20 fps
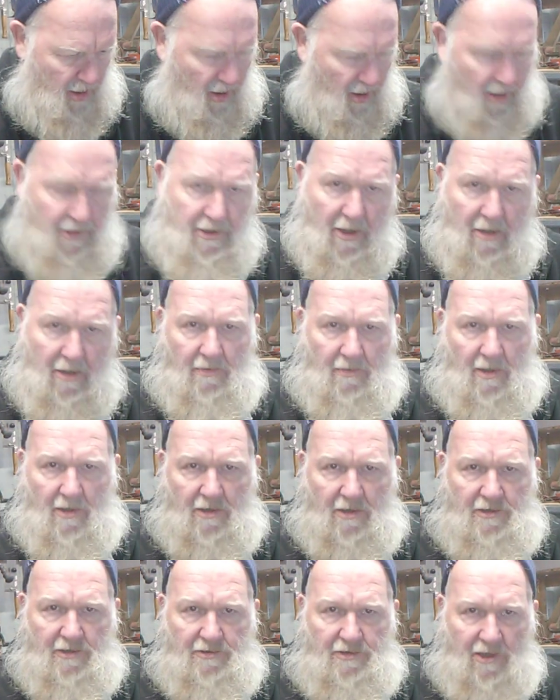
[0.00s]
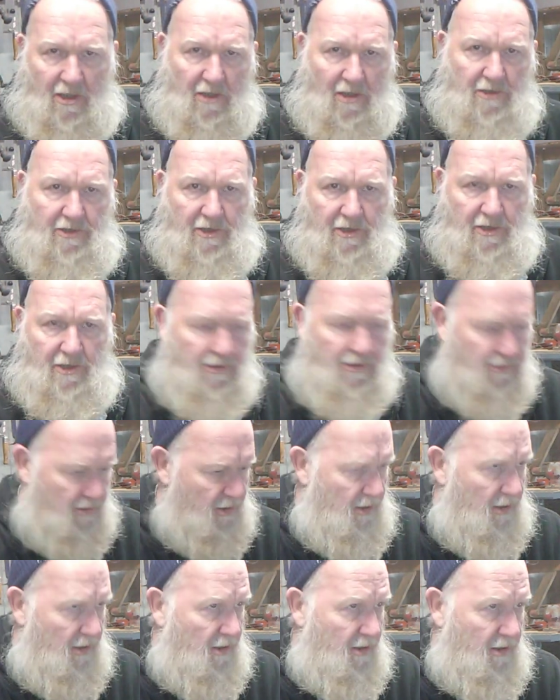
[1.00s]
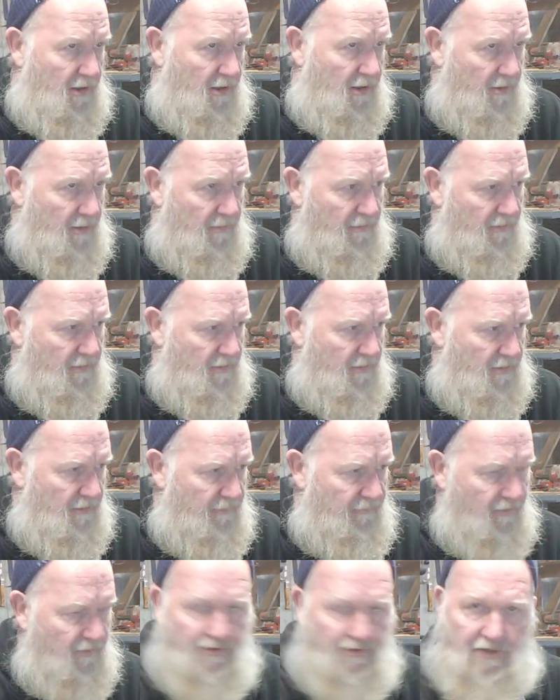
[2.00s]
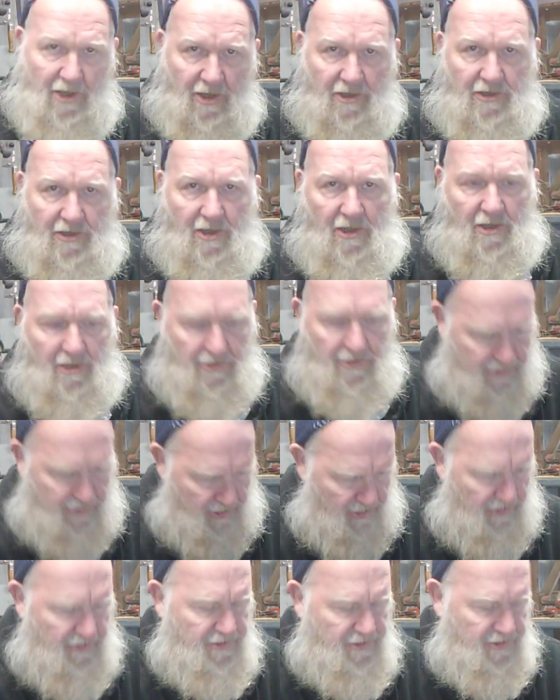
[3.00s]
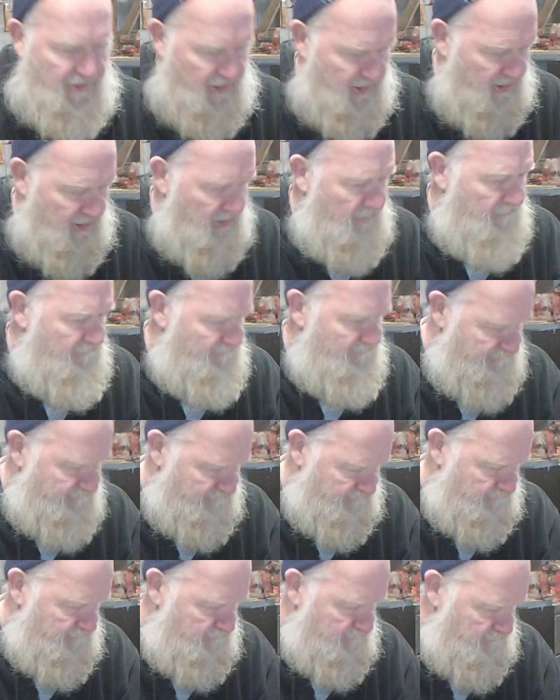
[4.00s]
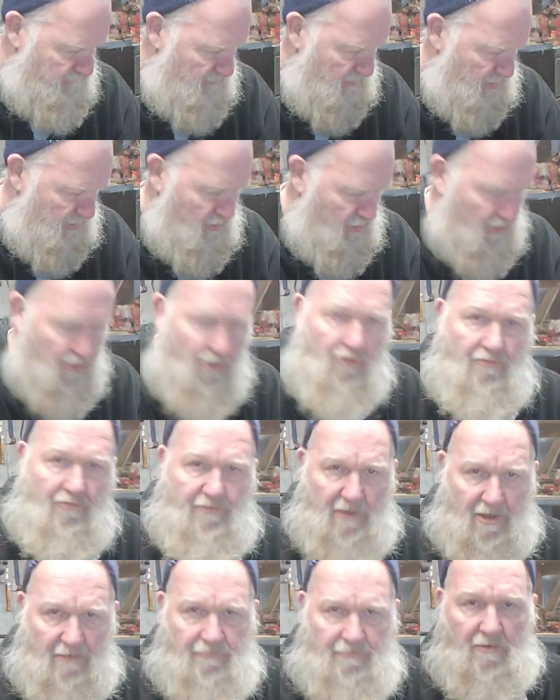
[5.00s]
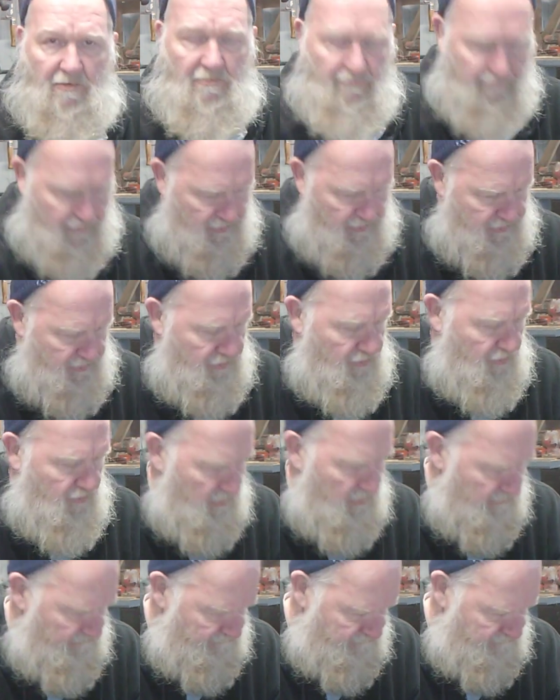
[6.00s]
came out of Kentucky and Virginia, Tennessee. Good old people, for sure.